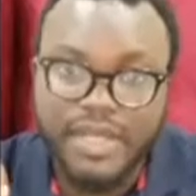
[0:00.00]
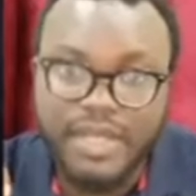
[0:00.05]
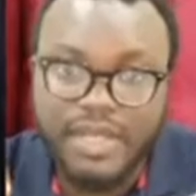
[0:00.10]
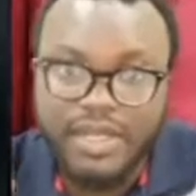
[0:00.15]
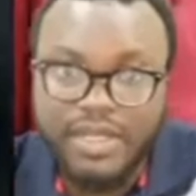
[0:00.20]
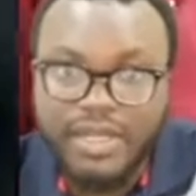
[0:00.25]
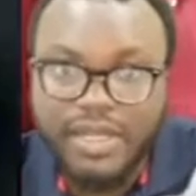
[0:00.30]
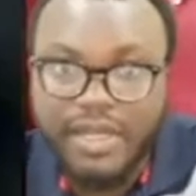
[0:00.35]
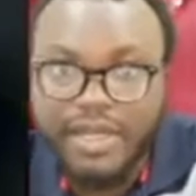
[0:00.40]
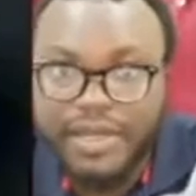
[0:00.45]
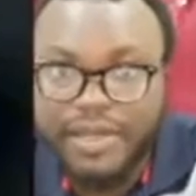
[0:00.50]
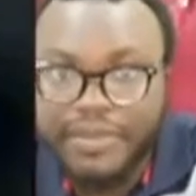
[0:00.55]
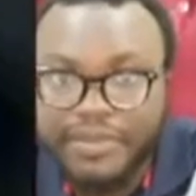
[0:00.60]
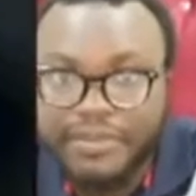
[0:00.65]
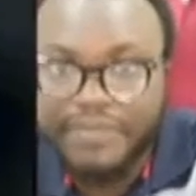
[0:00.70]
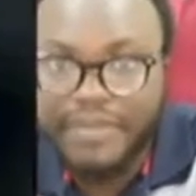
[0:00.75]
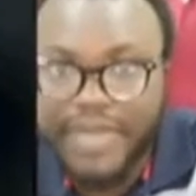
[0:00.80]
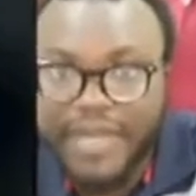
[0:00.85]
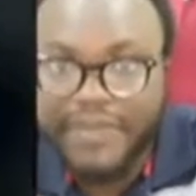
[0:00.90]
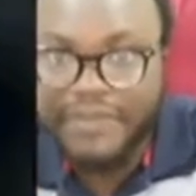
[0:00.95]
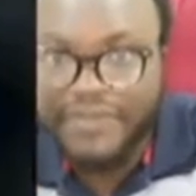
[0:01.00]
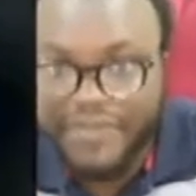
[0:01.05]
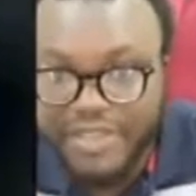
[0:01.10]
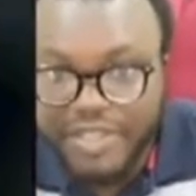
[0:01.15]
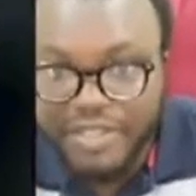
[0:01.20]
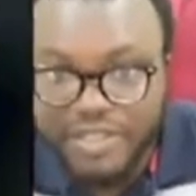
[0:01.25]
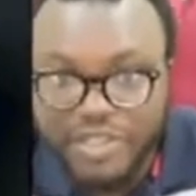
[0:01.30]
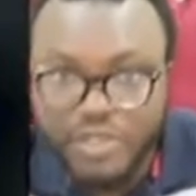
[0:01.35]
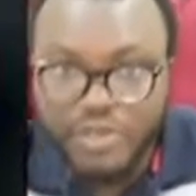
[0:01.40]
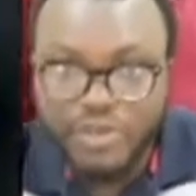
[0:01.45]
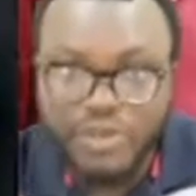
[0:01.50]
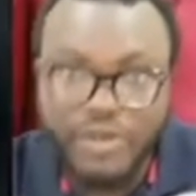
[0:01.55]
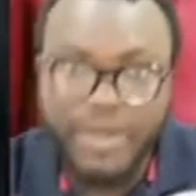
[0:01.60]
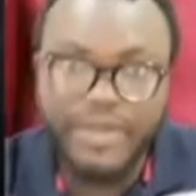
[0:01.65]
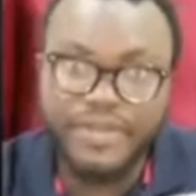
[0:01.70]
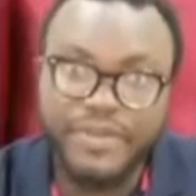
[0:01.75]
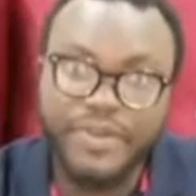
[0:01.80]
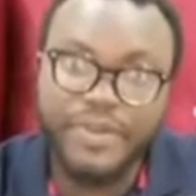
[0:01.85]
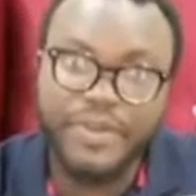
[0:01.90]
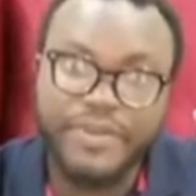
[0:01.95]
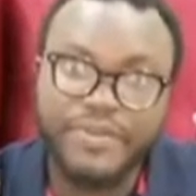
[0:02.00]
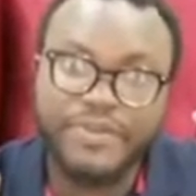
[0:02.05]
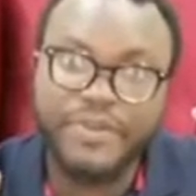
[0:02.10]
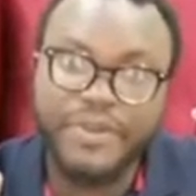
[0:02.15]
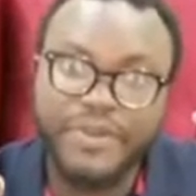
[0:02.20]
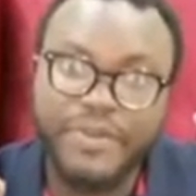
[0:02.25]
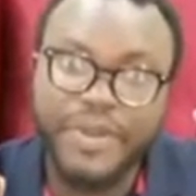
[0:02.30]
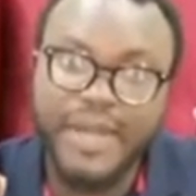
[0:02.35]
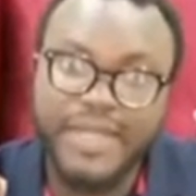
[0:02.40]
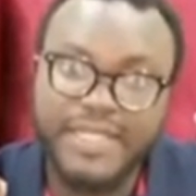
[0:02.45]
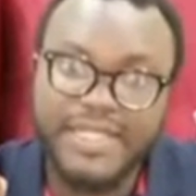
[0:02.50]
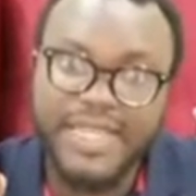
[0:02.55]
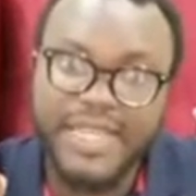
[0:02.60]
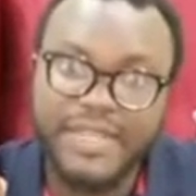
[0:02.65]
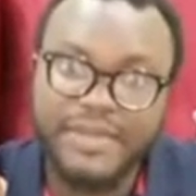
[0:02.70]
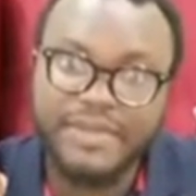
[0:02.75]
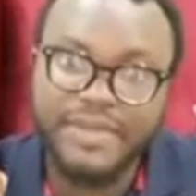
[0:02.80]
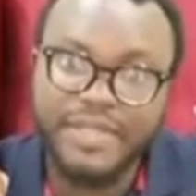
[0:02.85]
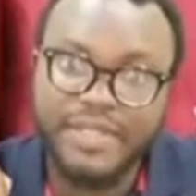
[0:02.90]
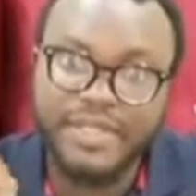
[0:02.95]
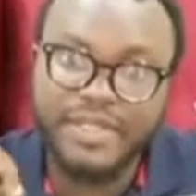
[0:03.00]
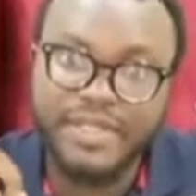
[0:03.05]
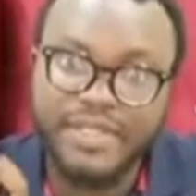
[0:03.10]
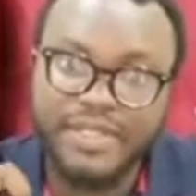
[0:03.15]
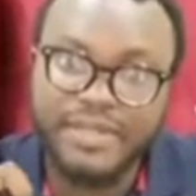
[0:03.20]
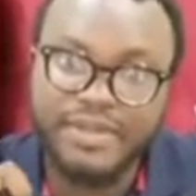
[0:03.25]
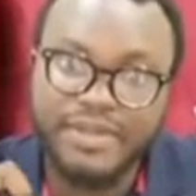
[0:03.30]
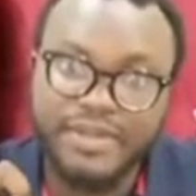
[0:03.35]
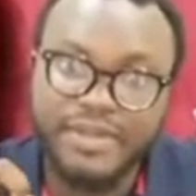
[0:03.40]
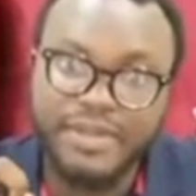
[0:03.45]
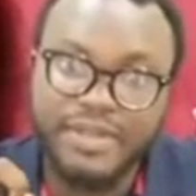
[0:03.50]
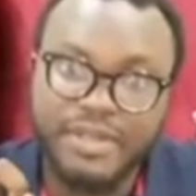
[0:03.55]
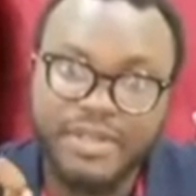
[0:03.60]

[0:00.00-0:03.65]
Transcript: And I think so. I've spoken for about 30 minutes.